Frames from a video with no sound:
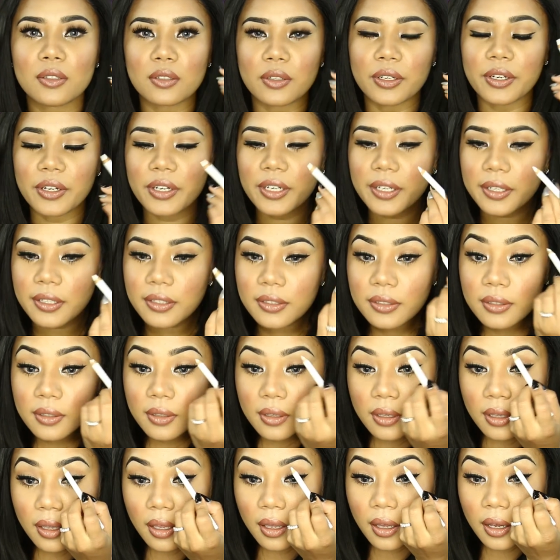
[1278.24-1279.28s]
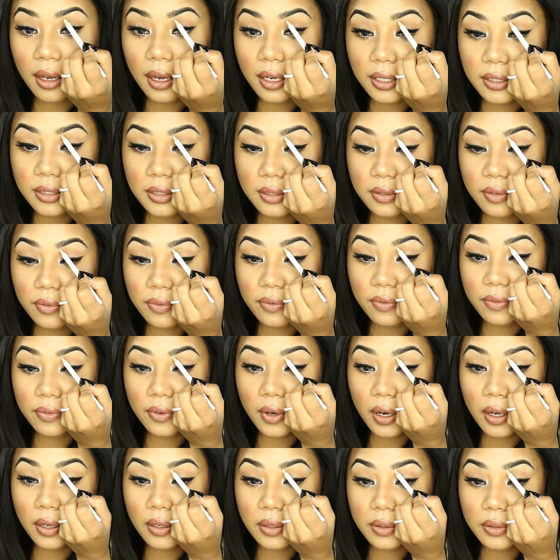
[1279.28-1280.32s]
So here it is. I just
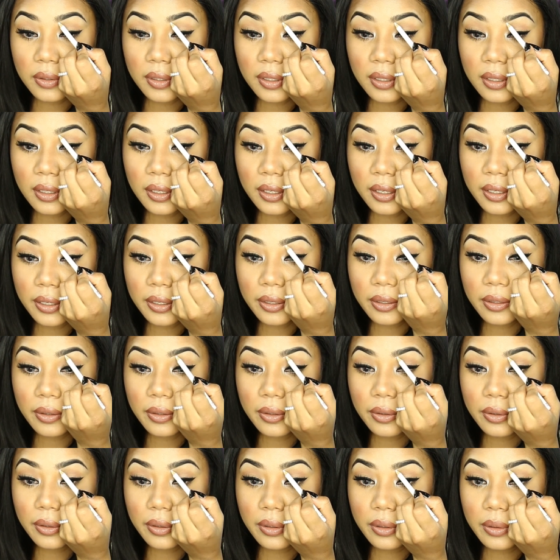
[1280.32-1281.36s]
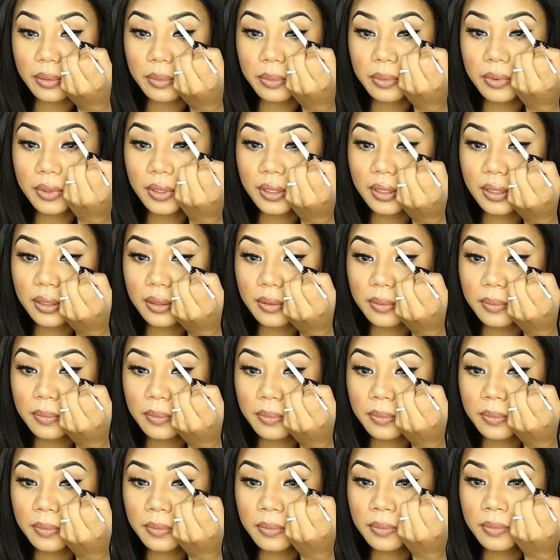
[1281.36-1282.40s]
follow the line a little bit.
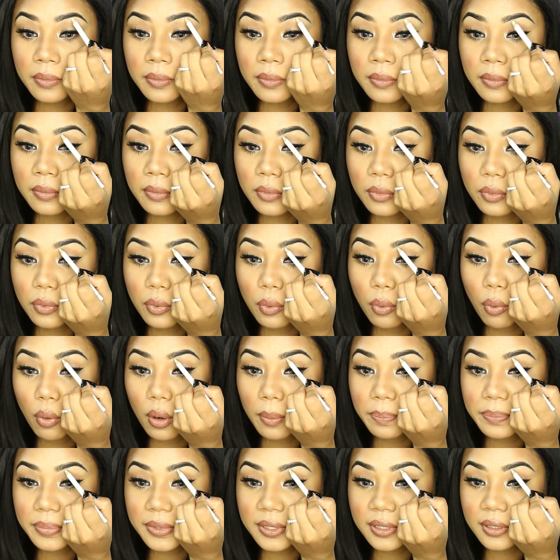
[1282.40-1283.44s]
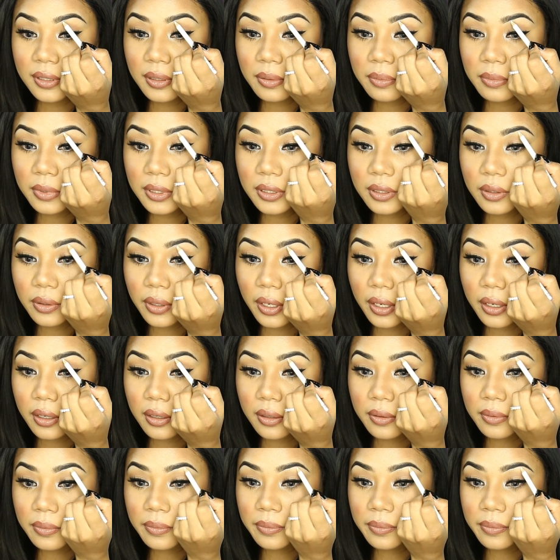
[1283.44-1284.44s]
Whoops. It's okay.